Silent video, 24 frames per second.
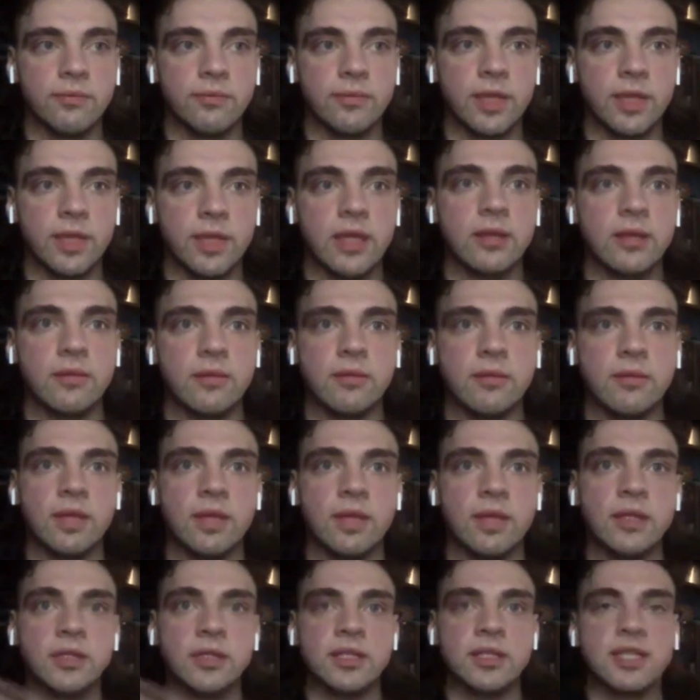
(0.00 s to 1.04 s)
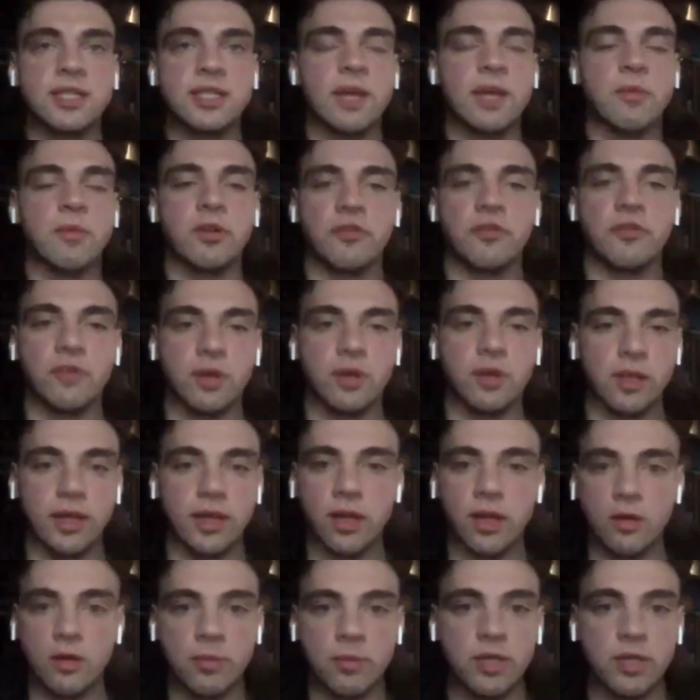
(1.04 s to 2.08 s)
like in December for like
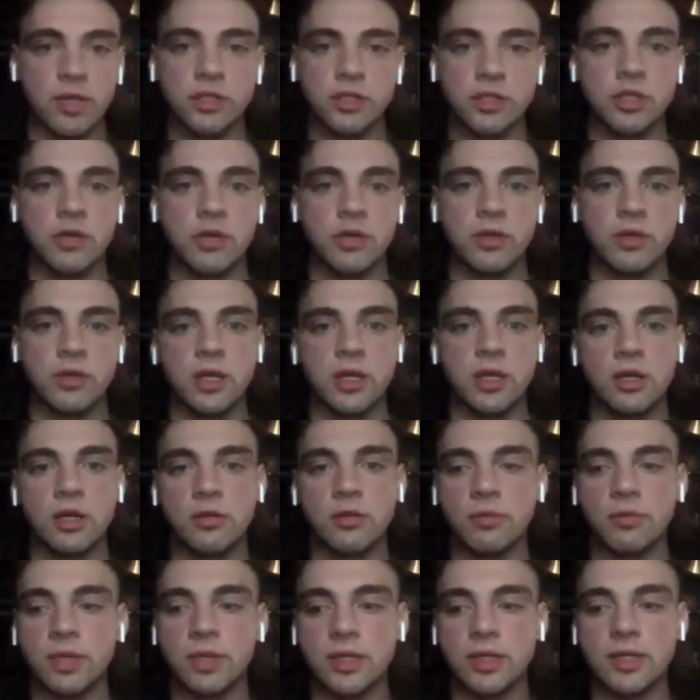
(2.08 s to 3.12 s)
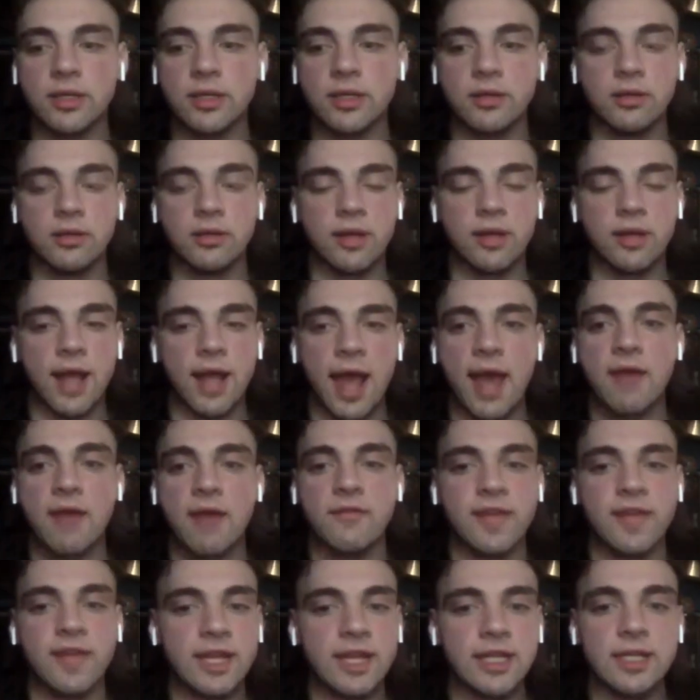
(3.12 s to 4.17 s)
our biggest show of the year. We didn't
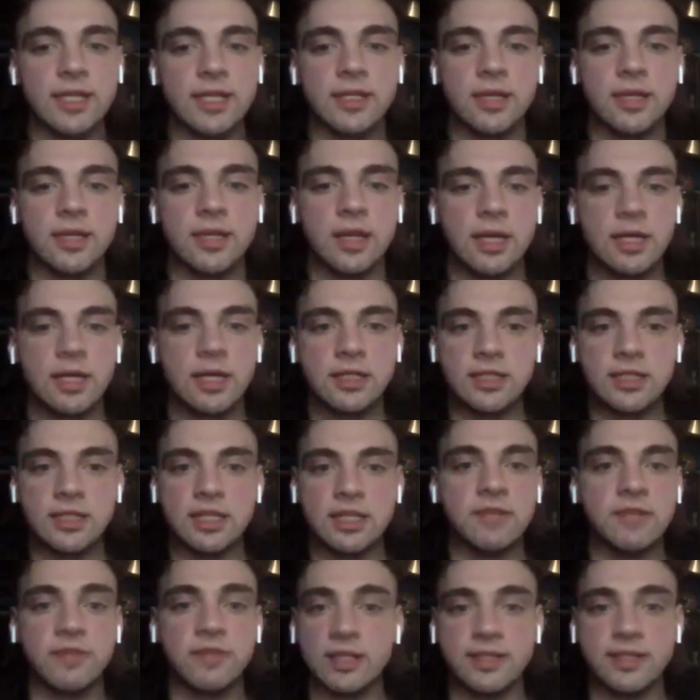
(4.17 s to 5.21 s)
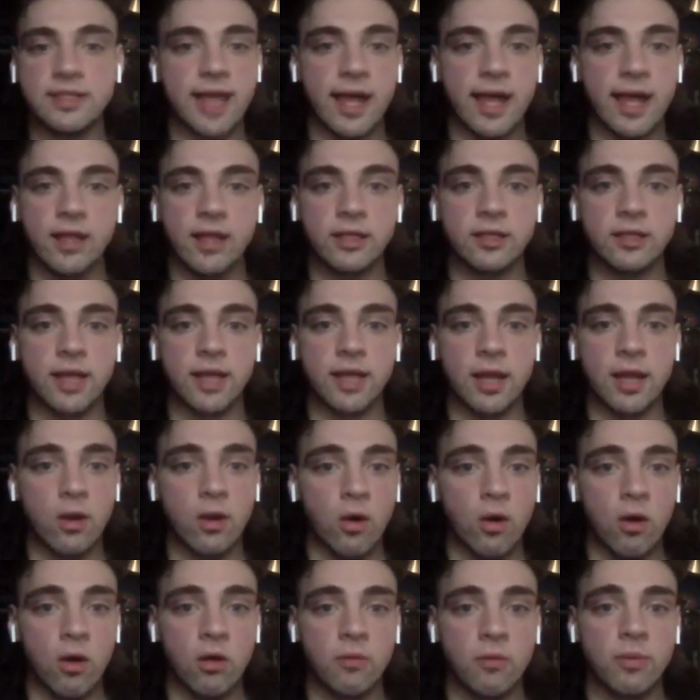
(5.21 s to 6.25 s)
have any TV talent at
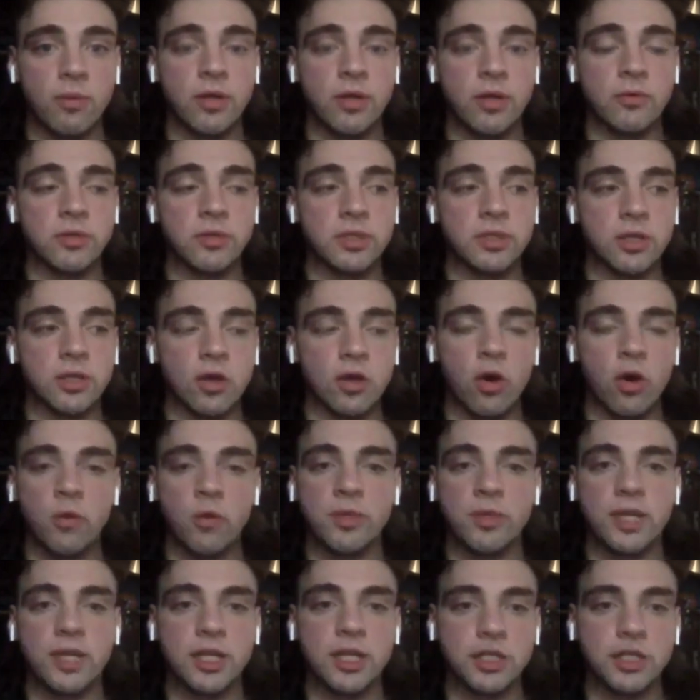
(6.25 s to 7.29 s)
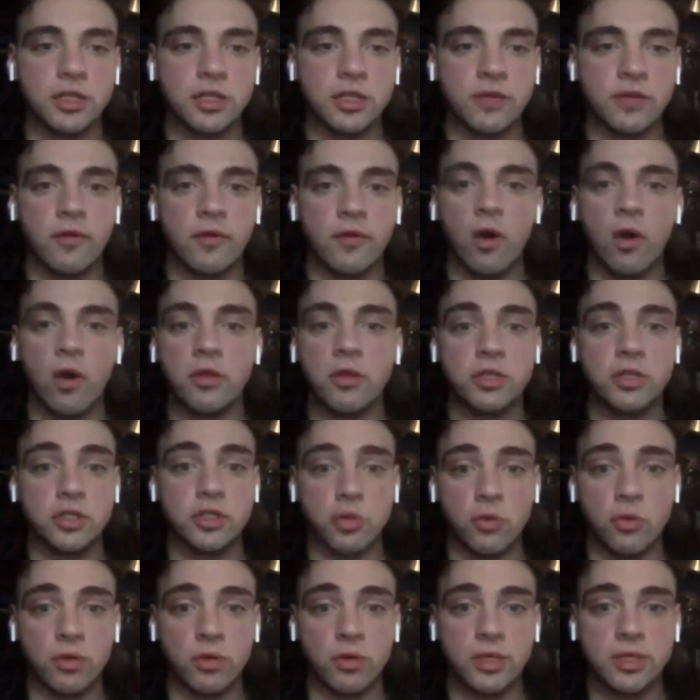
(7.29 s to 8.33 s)
all, but it was the culmination of all the
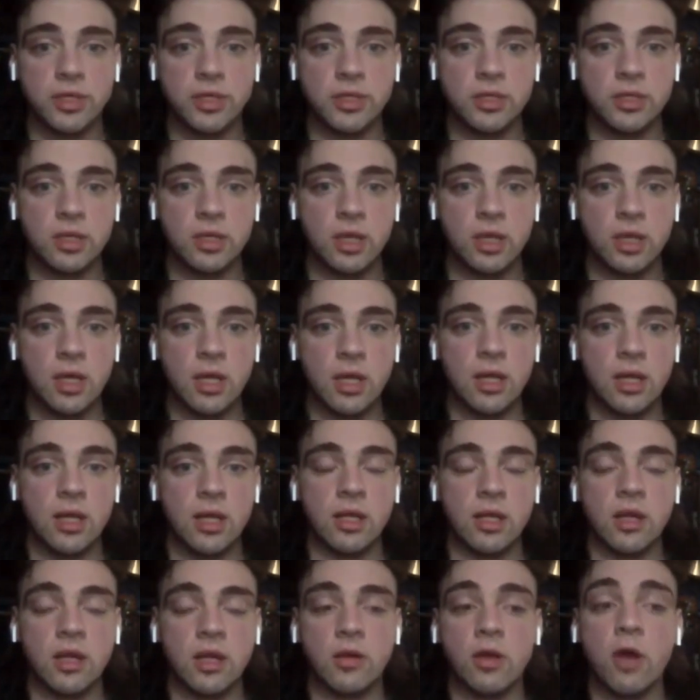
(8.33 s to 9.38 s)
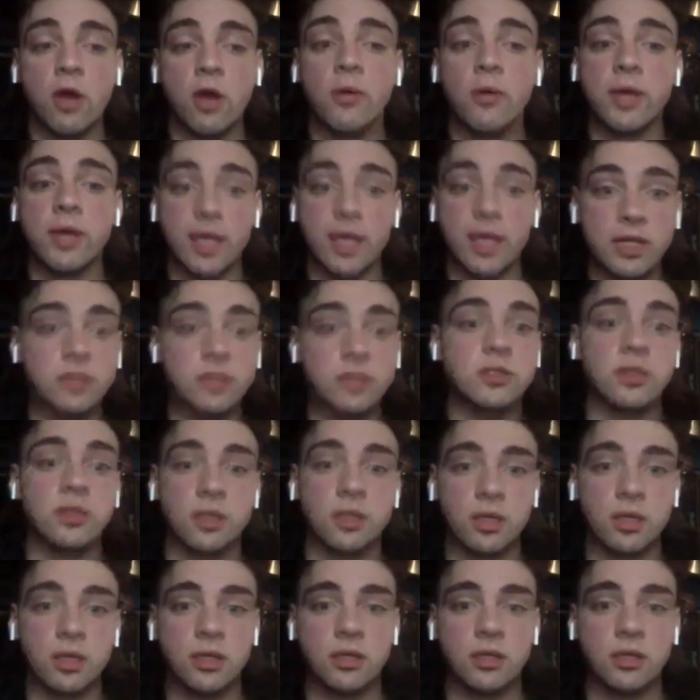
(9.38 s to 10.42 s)
stories, you know, going into
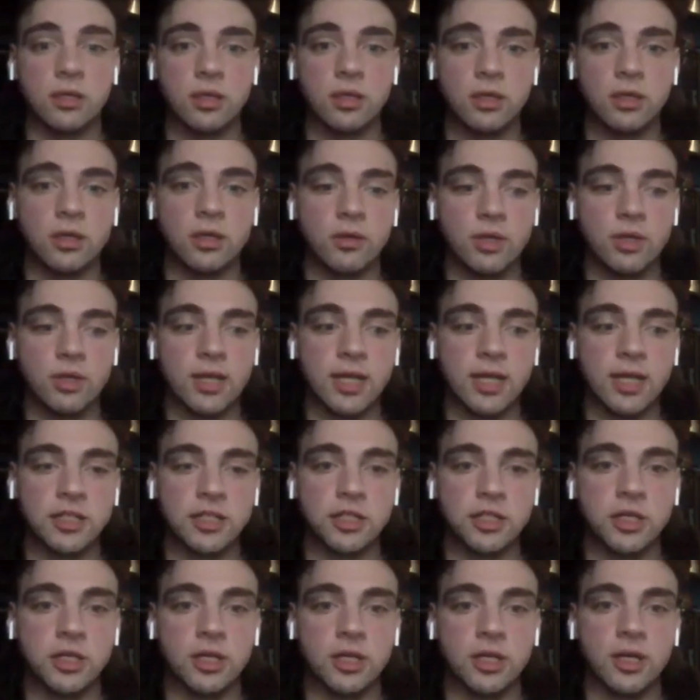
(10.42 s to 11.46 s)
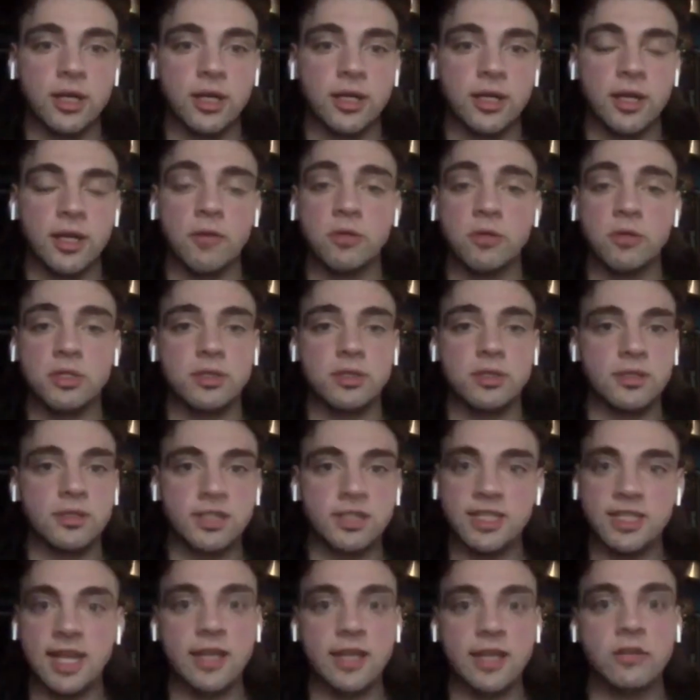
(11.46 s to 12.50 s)
the, you know, the next year, and it was
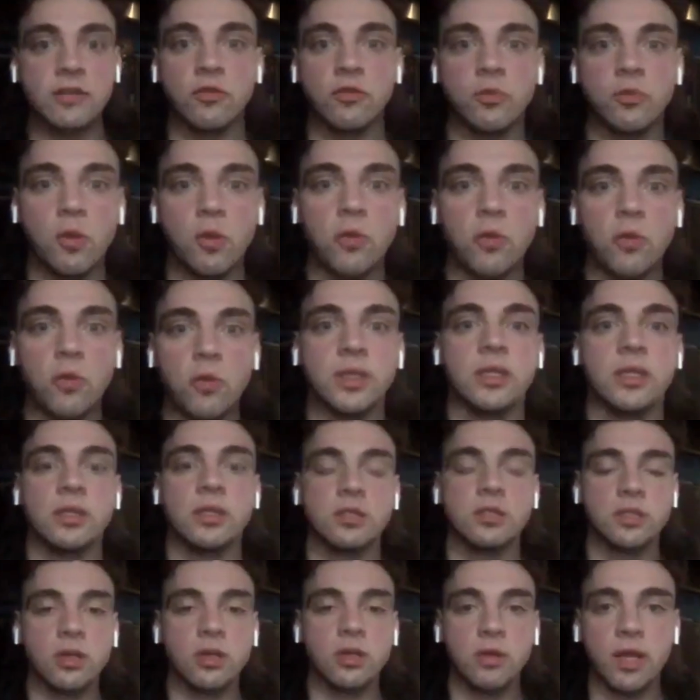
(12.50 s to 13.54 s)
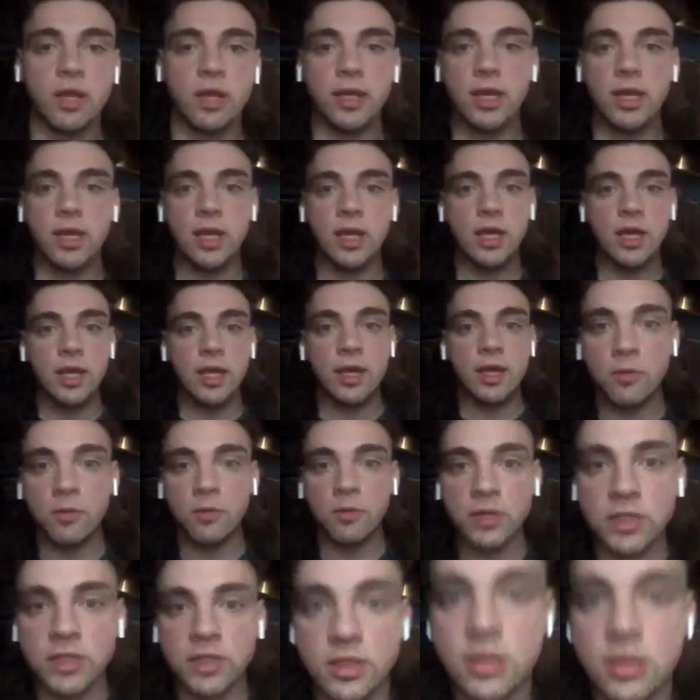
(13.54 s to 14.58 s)
standing room only. So like it
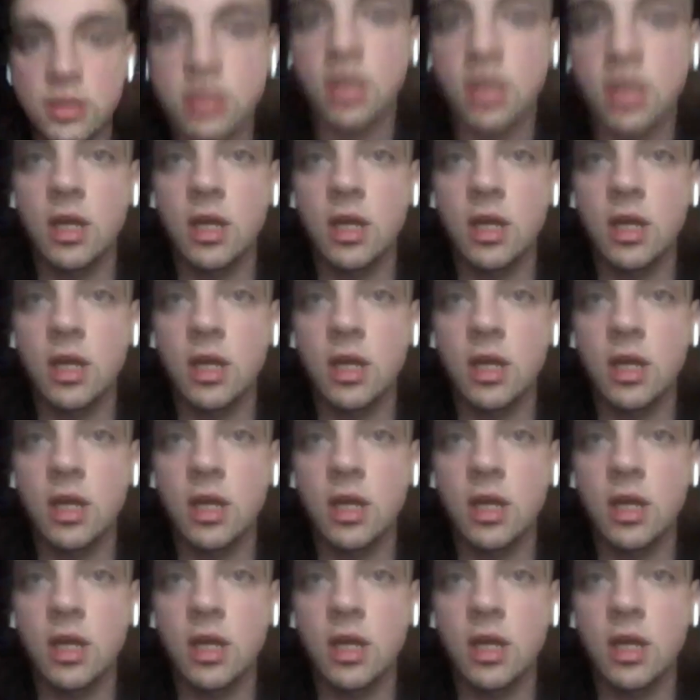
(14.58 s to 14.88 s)
was